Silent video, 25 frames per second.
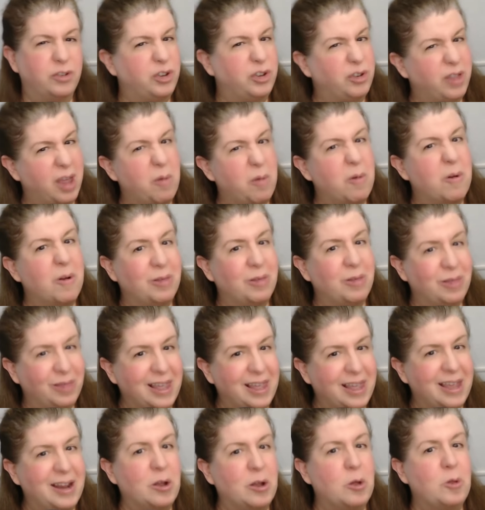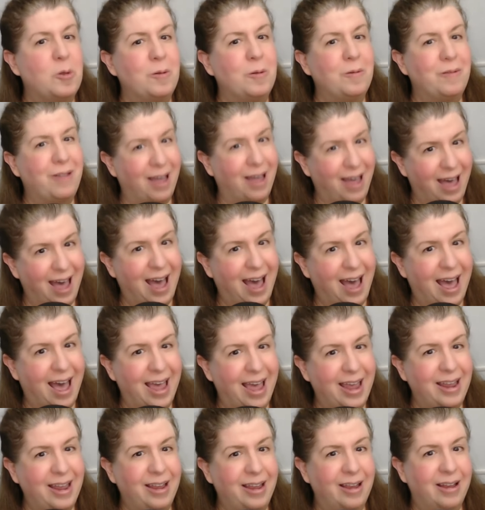So they were a little
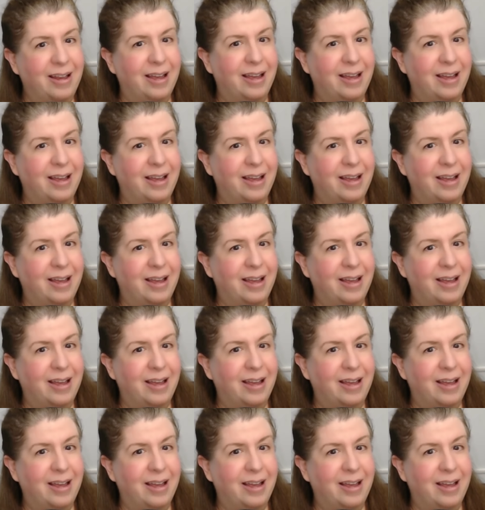high